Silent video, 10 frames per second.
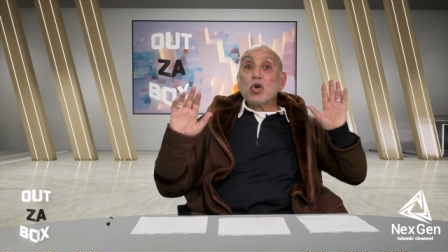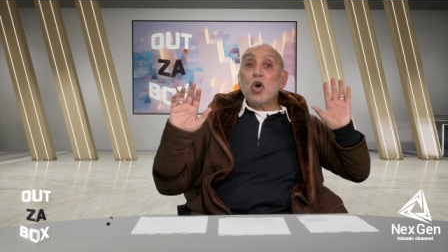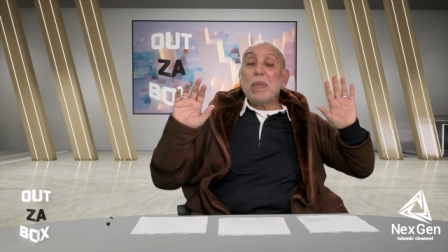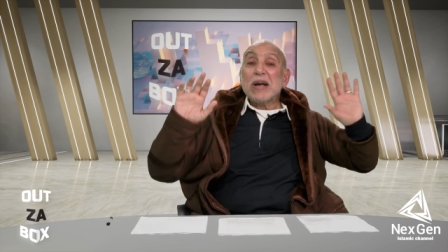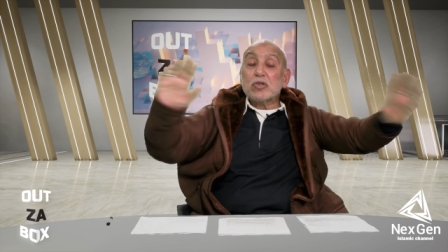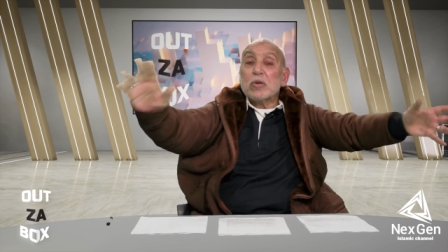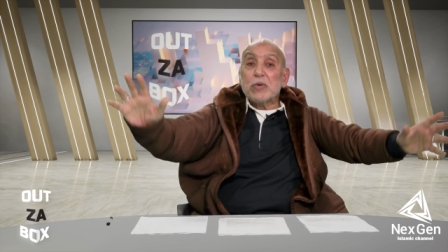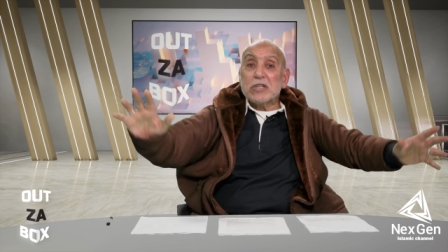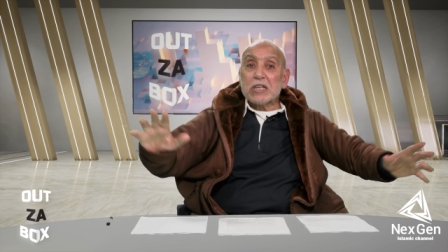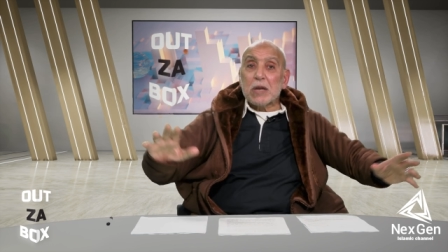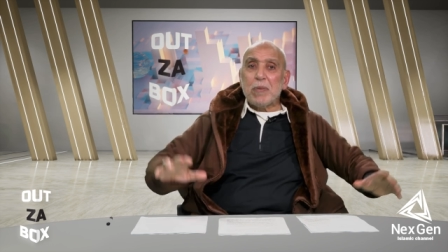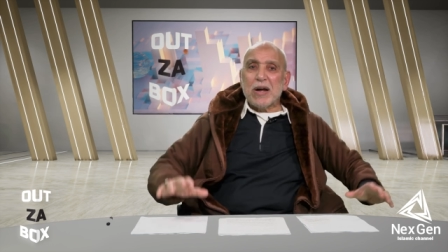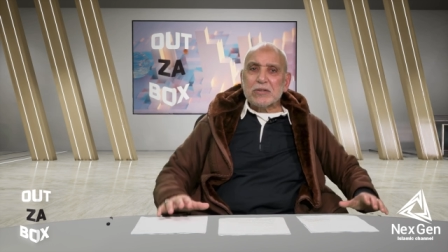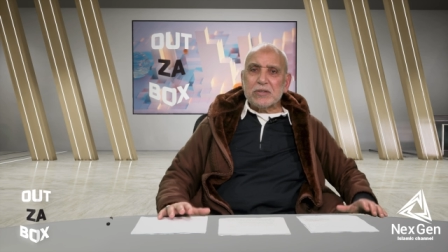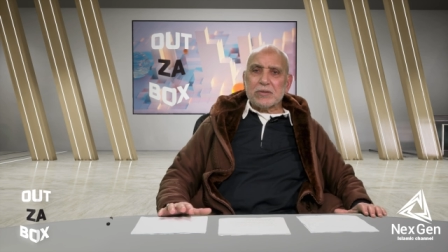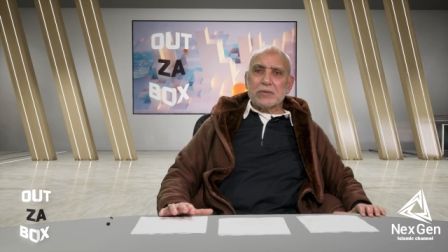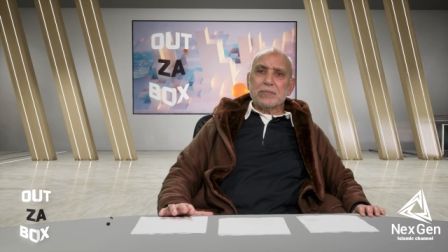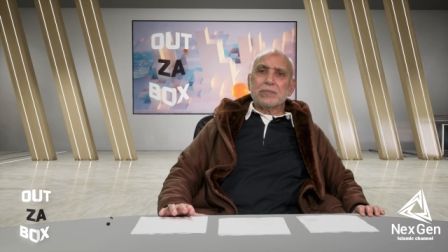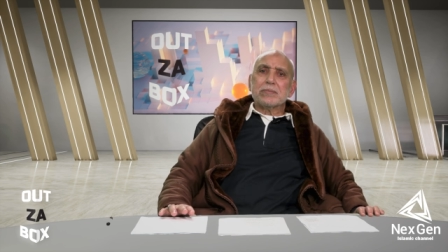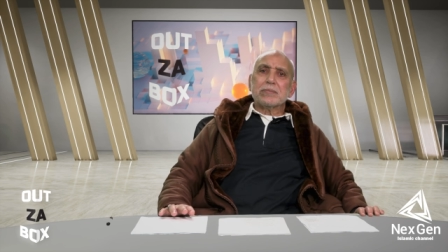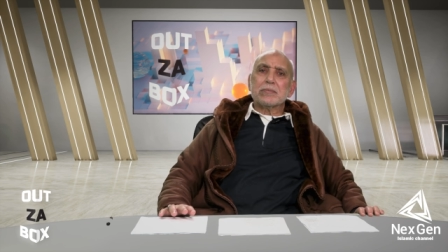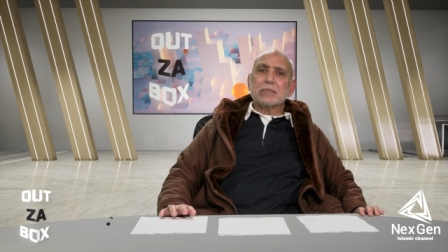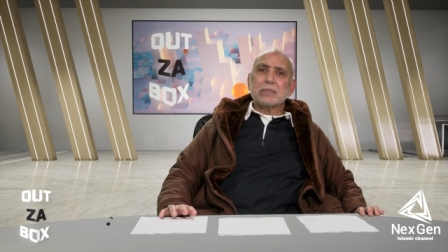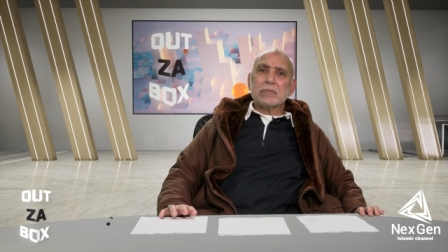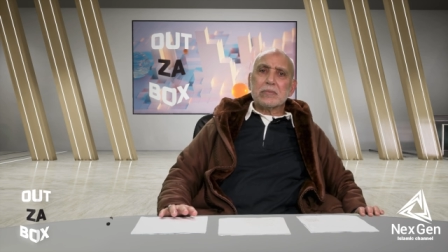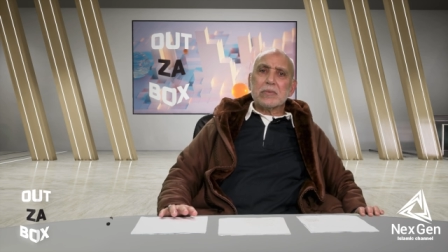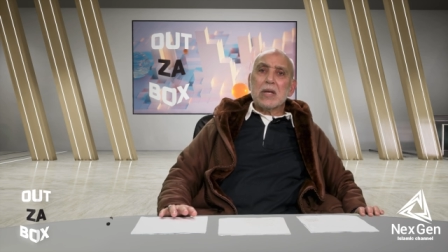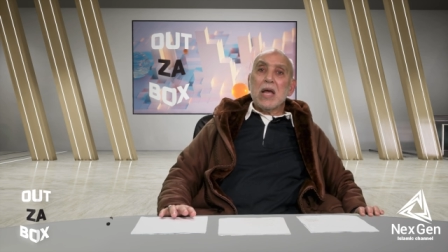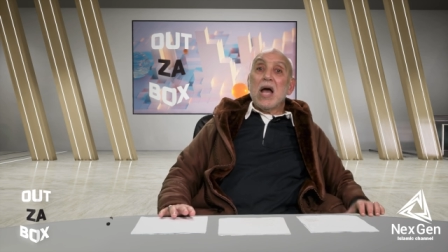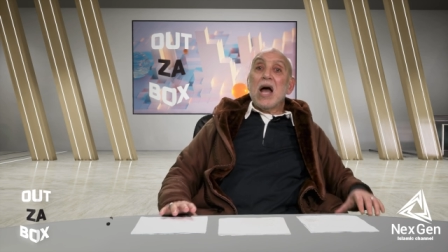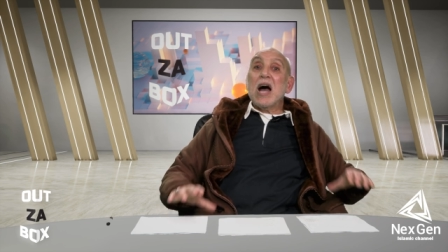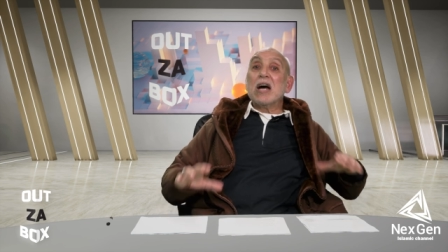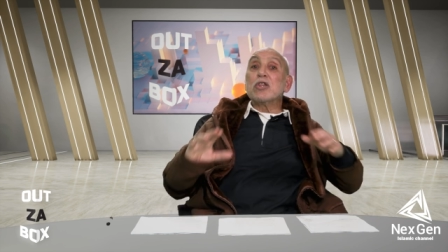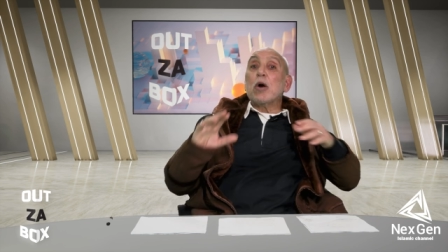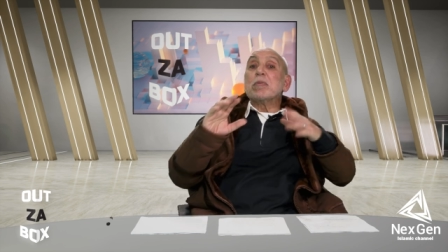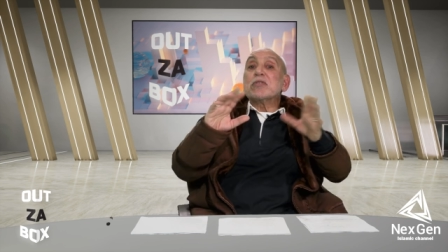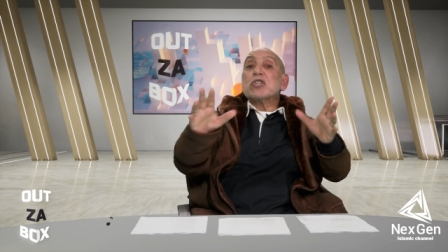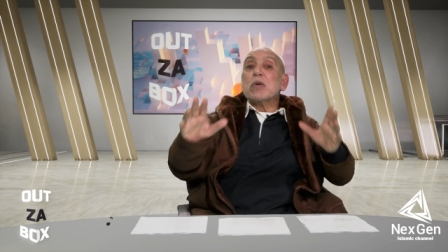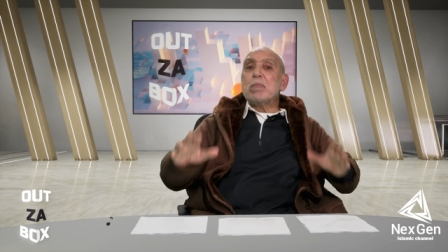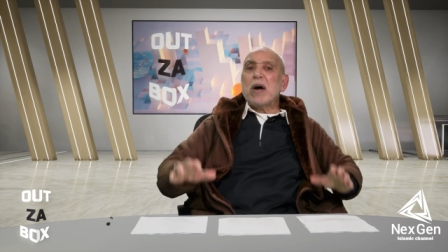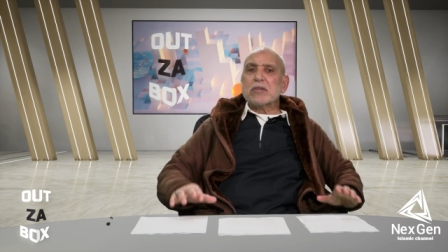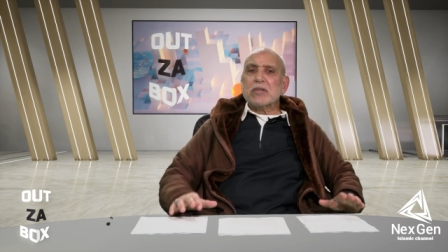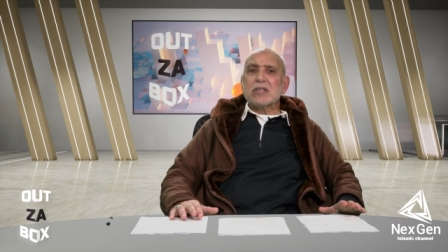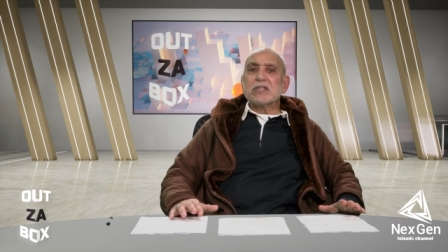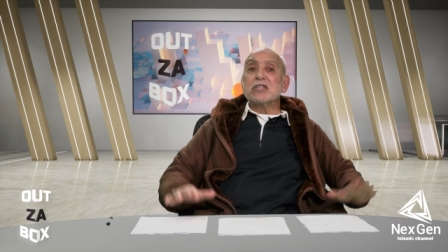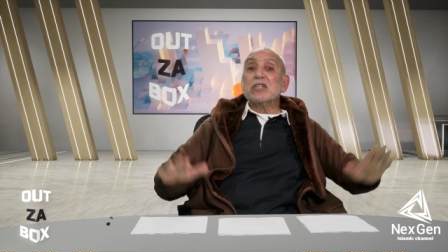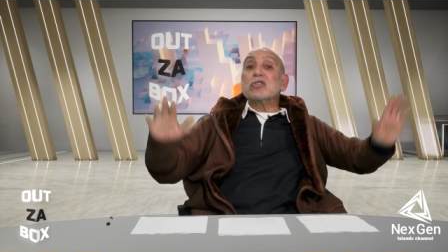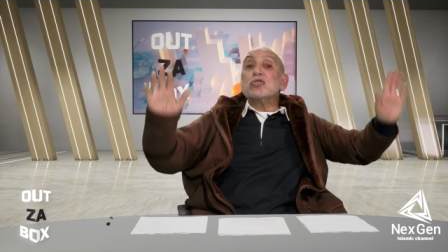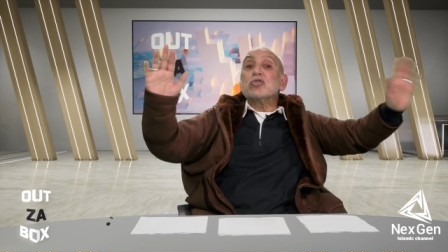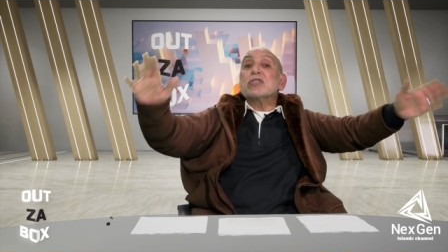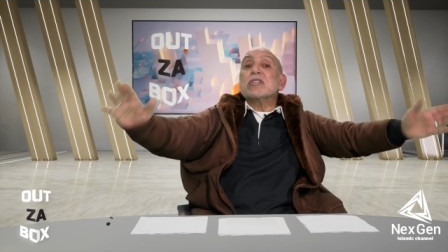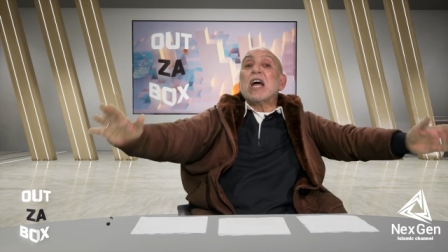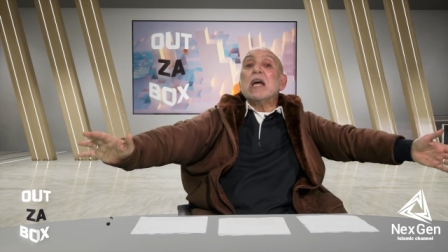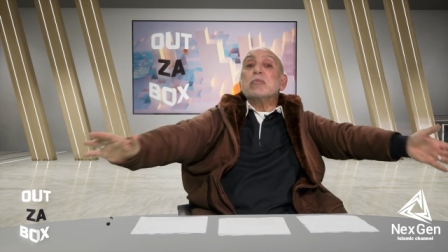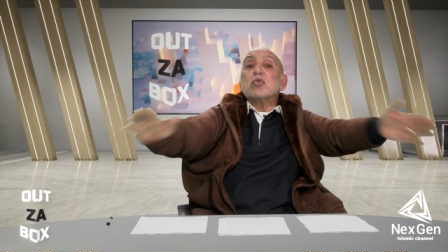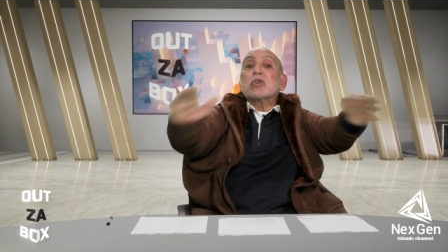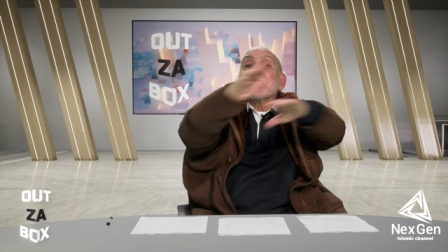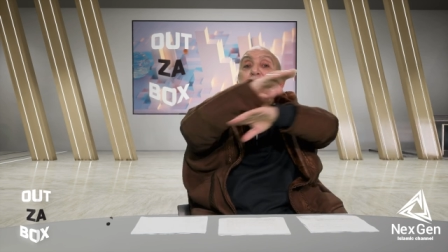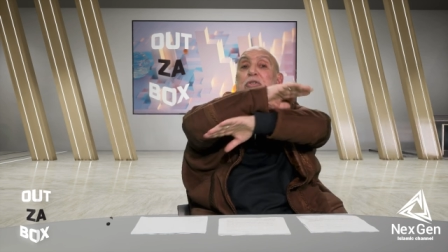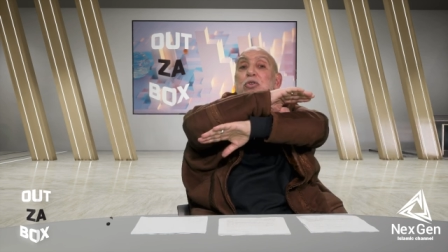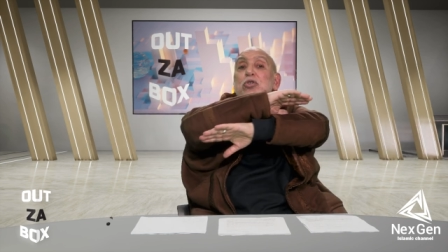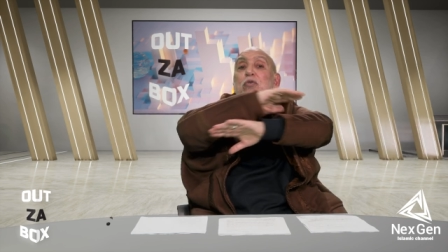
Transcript: Go back to the political parties and the opposition parties. I said, this is not the time to cut the